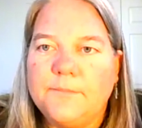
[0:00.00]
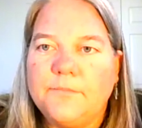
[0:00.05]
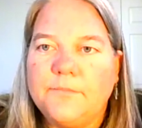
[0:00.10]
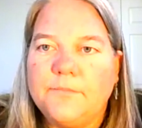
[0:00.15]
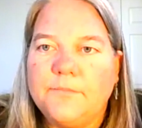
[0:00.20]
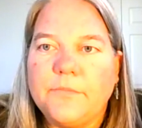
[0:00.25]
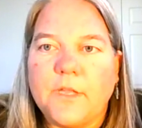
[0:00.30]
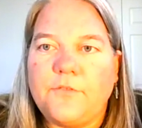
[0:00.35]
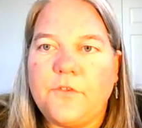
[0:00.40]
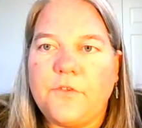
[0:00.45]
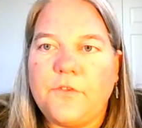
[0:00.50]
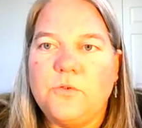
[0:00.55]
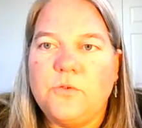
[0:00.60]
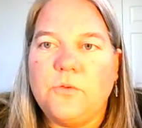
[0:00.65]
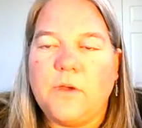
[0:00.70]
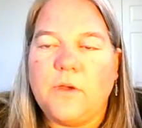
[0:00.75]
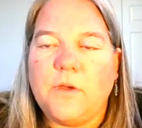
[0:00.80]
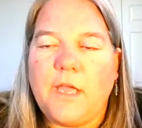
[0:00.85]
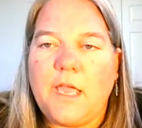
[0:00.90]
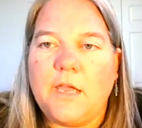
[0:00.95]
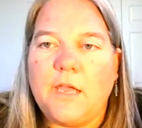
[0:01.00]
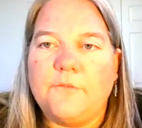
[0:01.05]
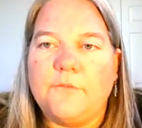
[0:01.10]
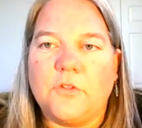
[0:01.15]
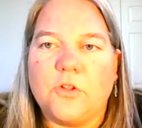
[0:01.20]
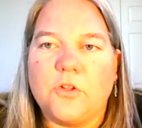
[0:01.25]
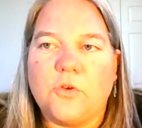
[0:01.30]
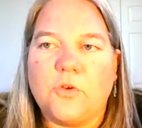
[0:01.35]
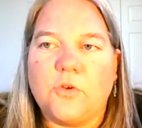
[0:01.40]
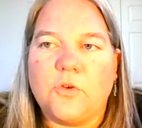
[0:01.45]
a handful
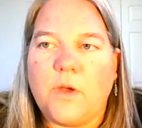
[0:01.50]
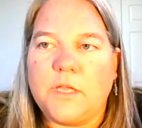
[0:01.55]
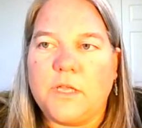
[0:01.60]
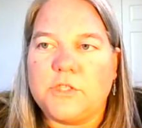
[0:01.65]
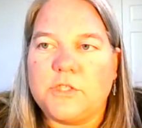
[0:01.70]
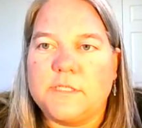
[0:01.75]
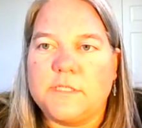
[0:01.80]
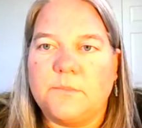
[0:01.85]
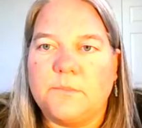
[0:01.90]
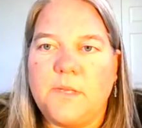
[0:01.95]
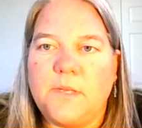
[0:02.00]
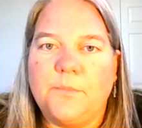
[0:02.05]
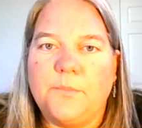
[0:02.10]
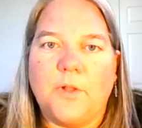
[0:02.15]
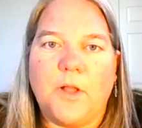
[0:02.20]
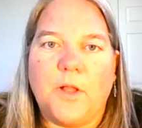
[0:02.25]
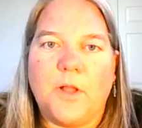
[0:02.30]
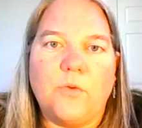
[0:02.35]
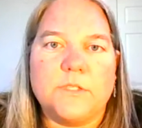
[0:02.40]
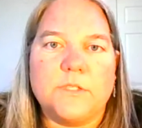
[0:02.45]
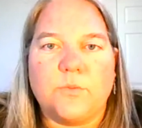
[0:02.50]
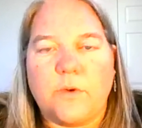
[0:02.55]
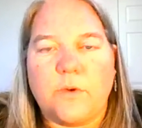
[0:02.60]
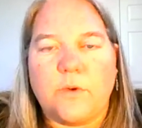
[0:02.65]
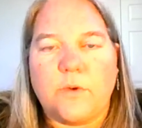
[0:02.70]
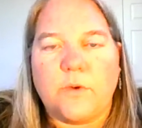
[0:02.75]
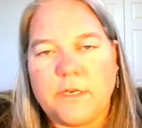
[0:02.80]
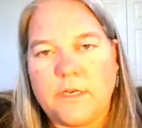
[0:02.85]
of questions that people always want to know.